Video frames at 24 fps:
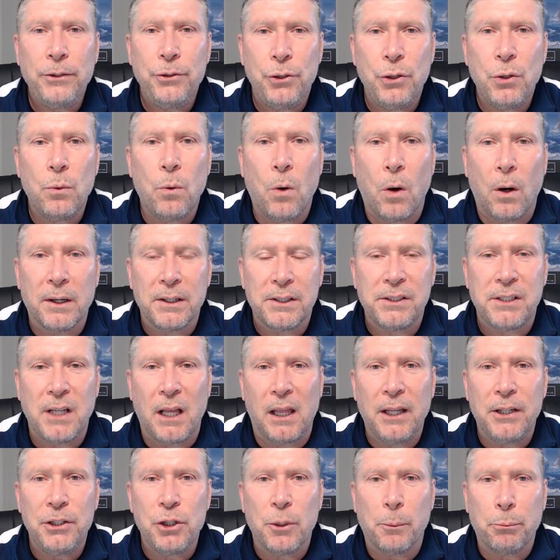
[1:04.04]
you are
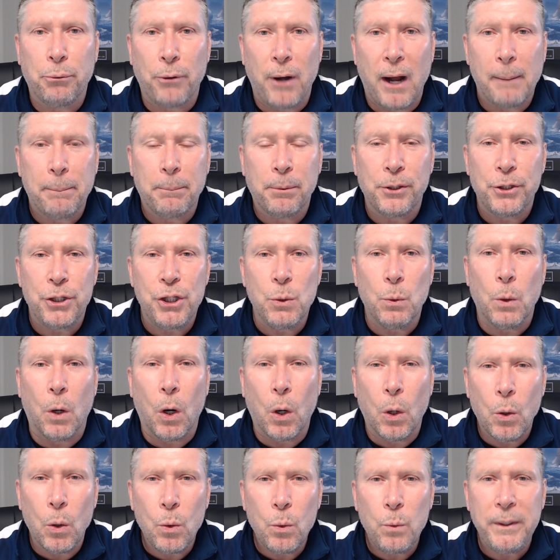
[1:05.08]
selling your property, you
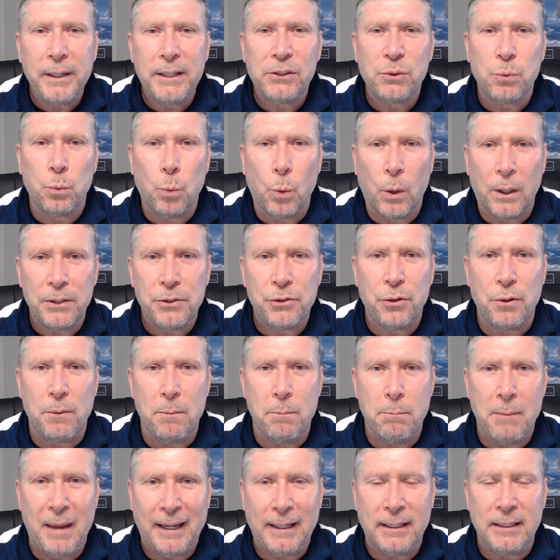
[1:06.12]
always want to
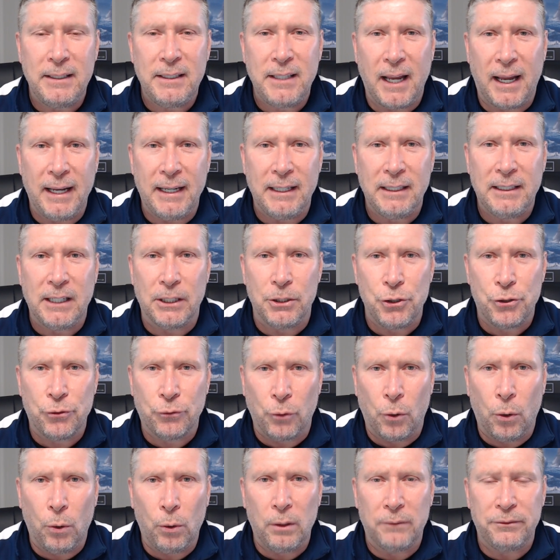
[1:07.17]
maintain
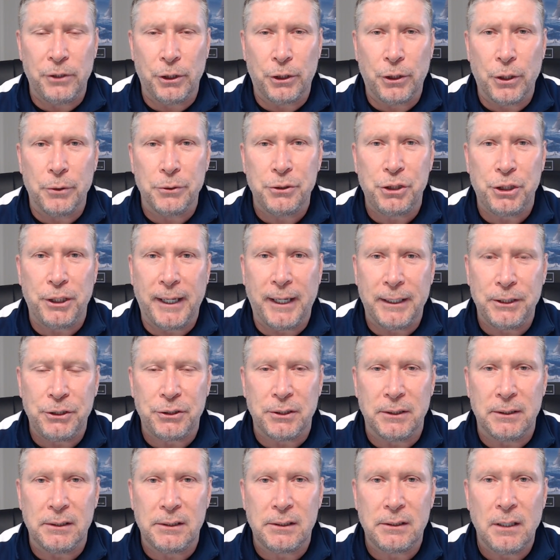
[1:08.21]
control of
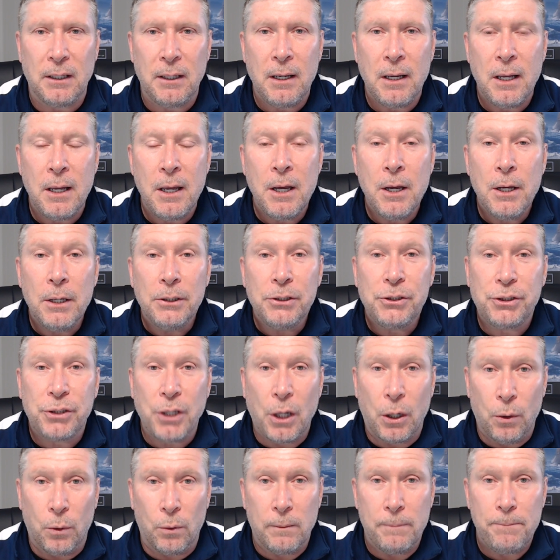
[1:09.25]
negotiations.
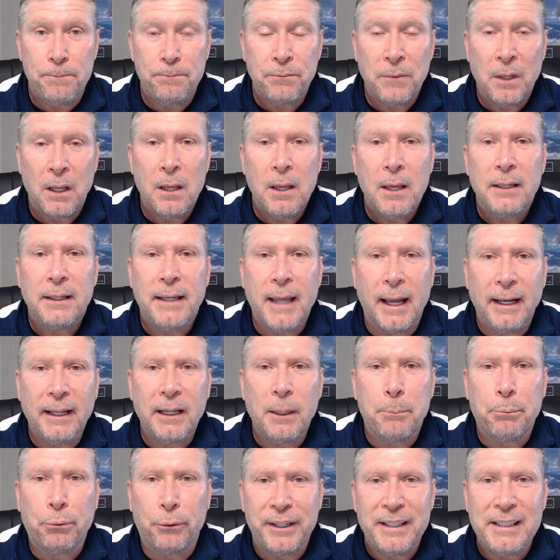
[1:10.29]
So, getting
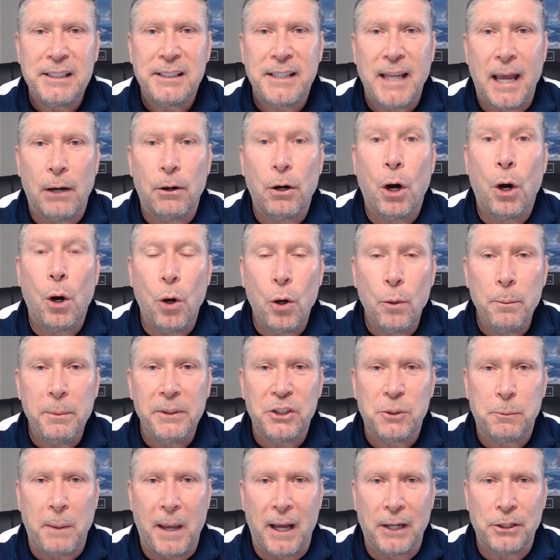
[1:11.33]
a pre-sale home
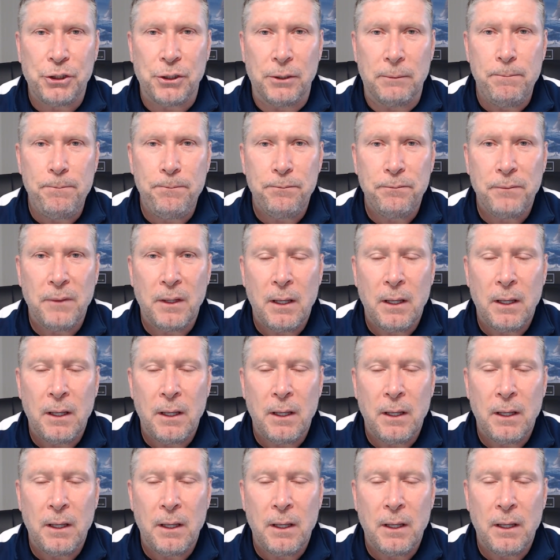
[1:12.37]
inspection